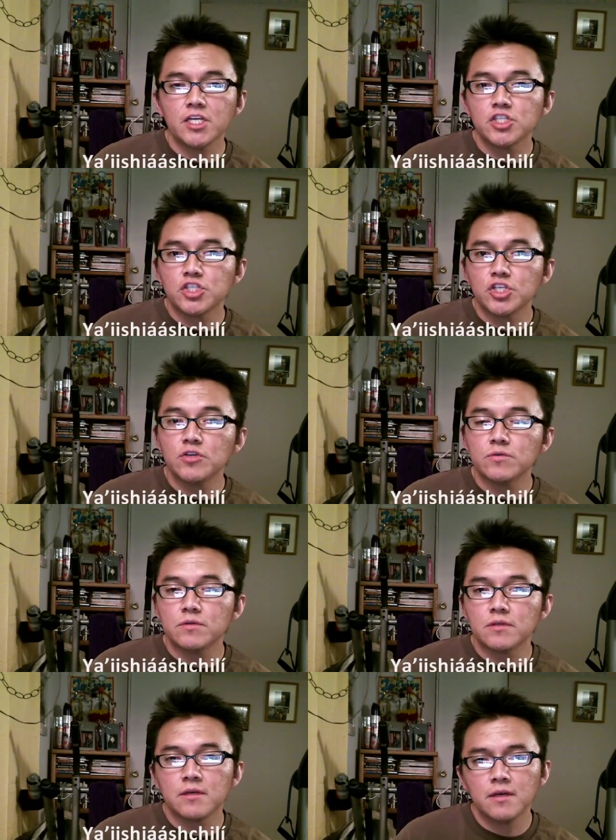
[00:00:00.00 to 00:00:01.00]

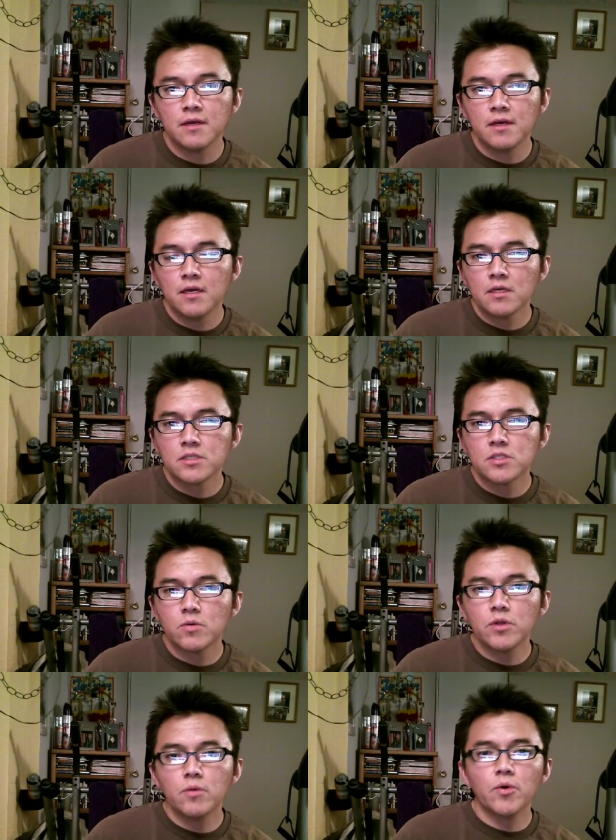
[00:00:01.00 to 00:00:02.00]
June. So
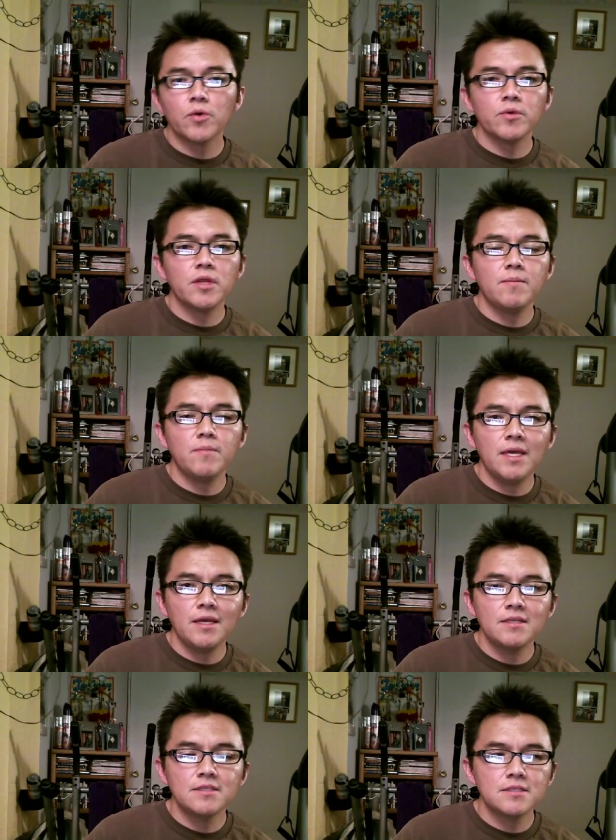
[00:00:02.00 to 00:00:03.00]
what the word really
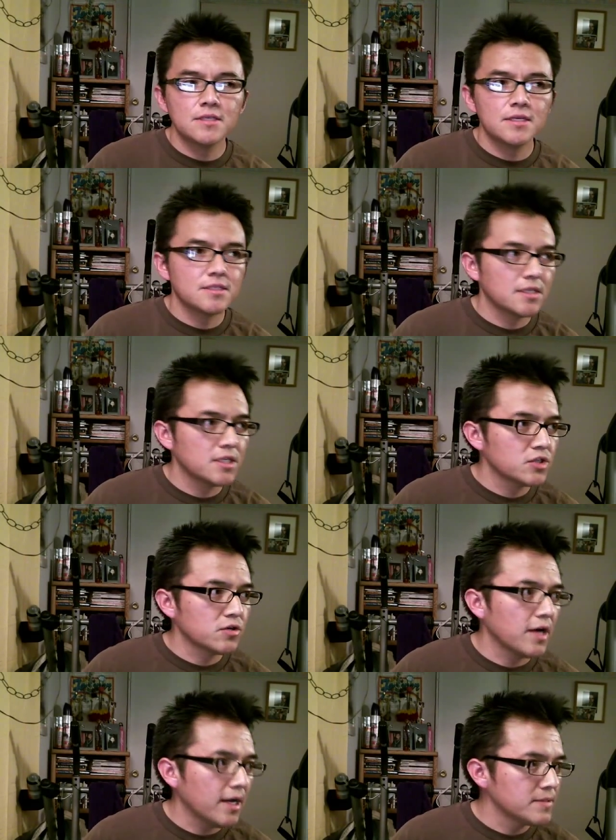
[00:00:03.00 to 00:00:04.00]
means is it
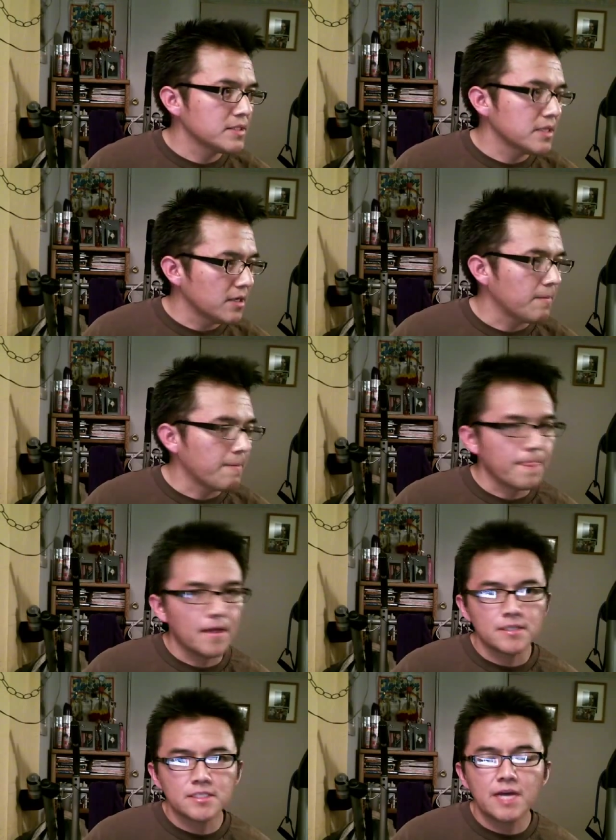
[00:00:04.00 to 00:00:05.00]
describes a
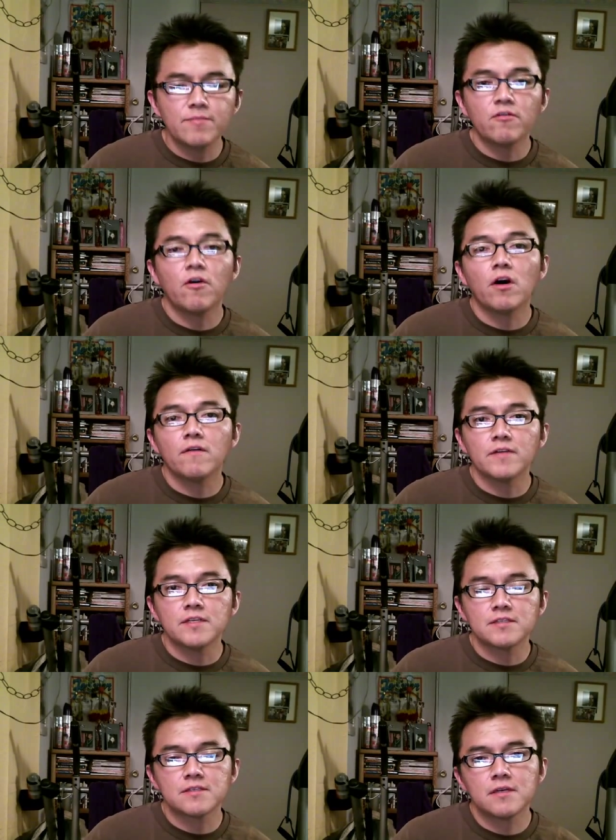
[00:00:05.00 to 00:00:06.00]
time of
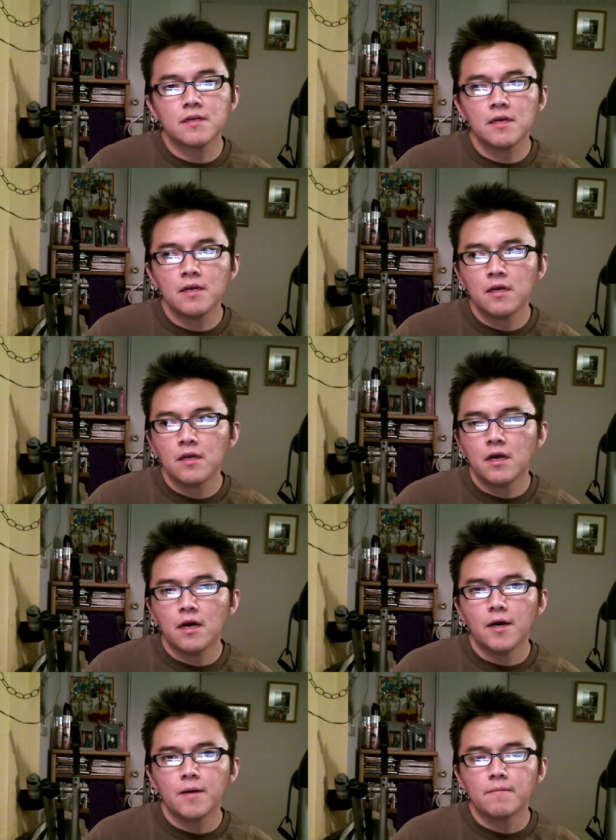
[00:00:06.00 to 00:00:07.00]
harvest.
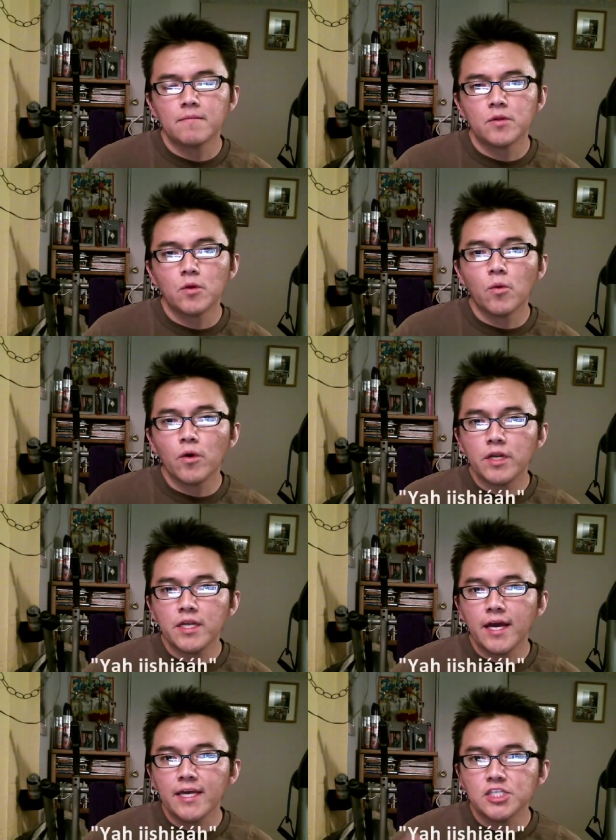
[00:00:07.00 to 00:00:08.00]
The word
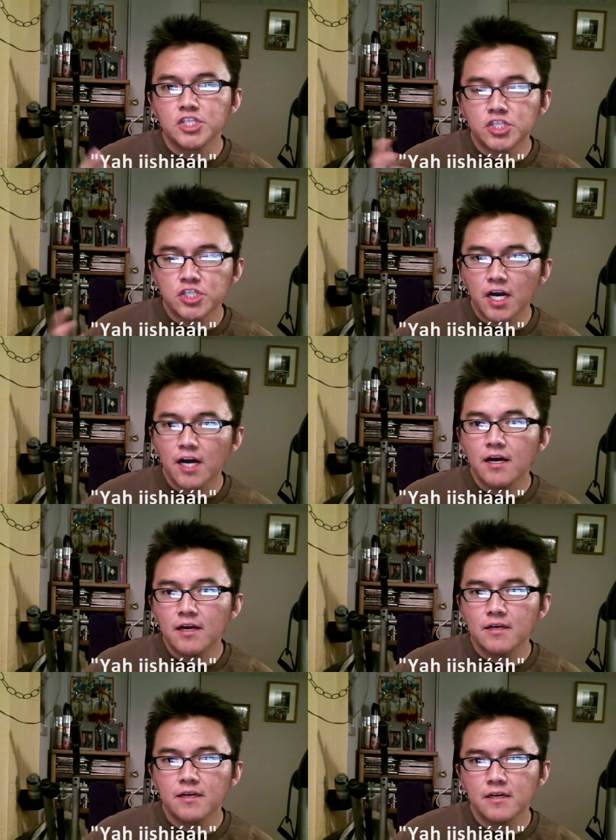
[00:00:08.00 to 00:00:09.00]
Yá'eezh
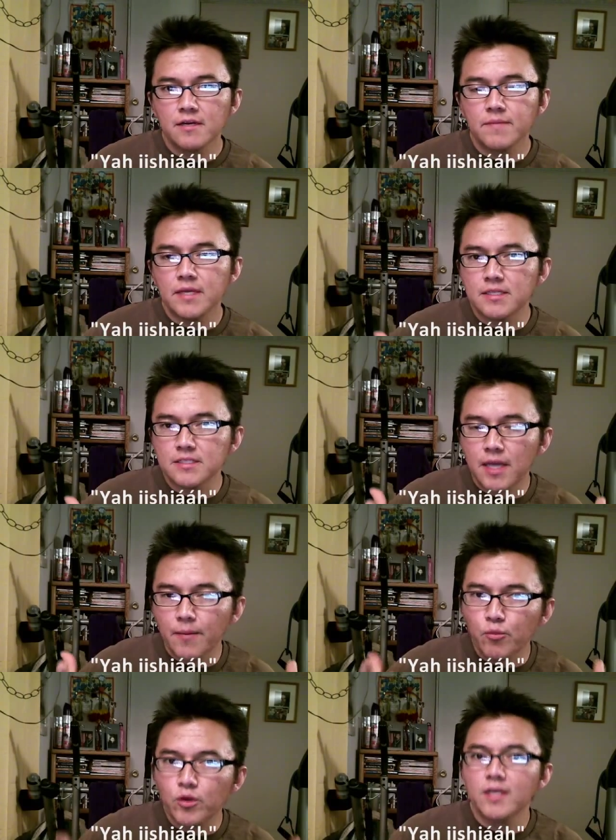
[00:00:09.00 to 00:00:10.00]
means
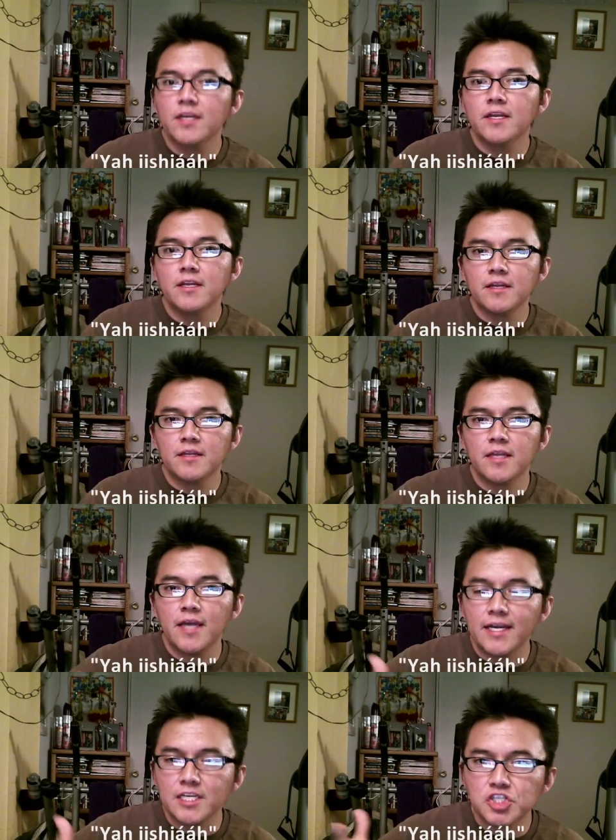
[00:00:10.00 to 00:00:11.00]
I'm bringing it in.
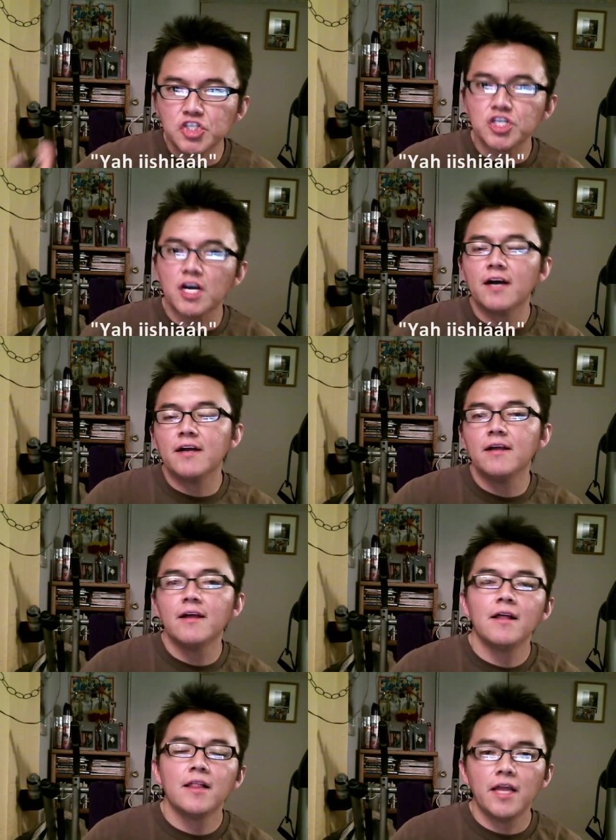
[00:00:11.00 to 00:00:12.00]
Yá'eezh,
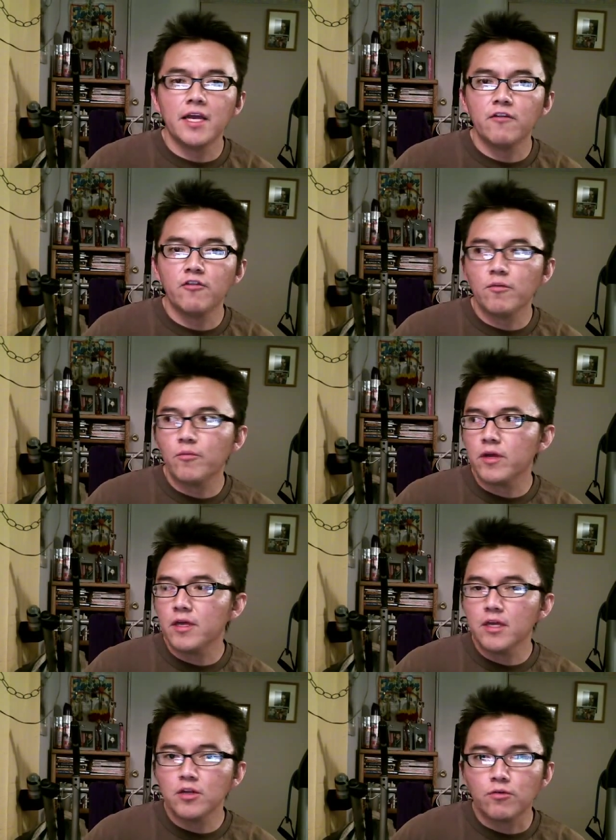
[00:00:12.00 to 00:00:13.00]
like if you're
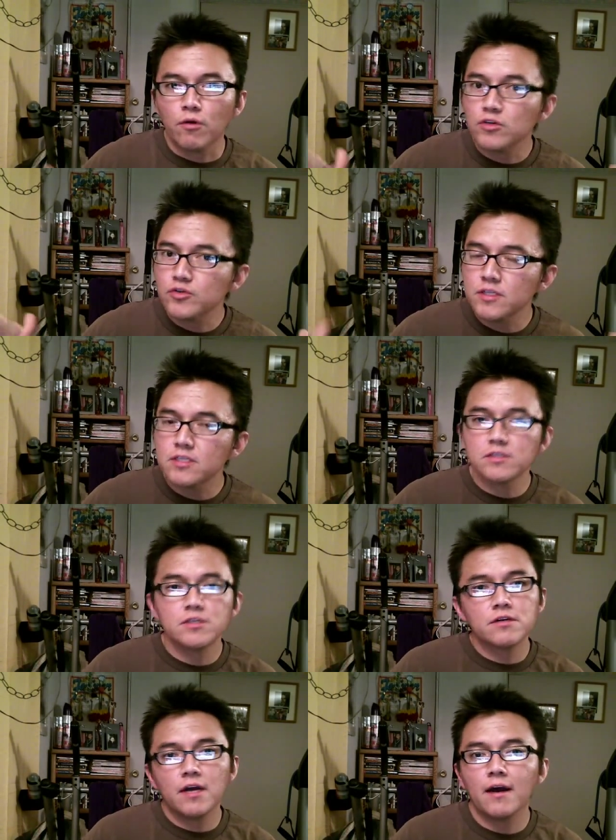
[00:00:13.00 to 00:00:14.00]
bringing in groceries
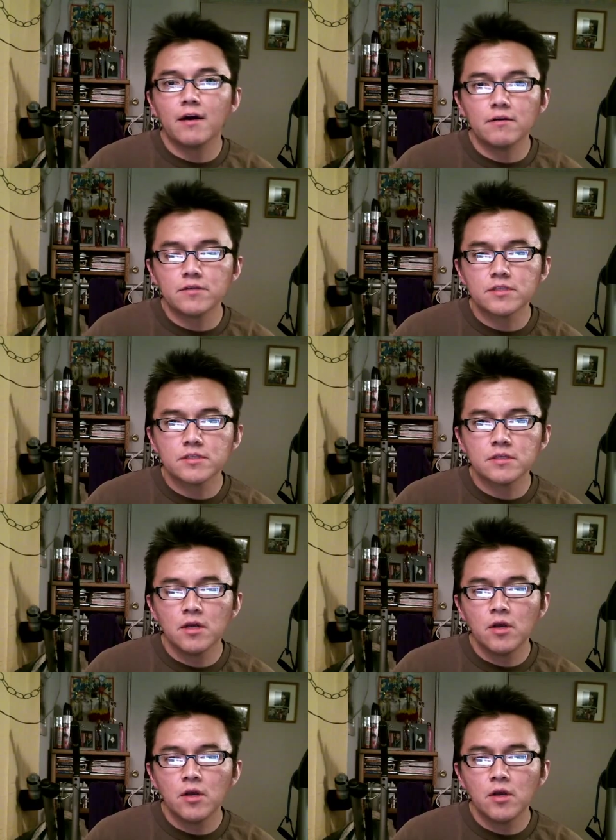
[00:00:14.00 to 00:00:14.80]
into your house,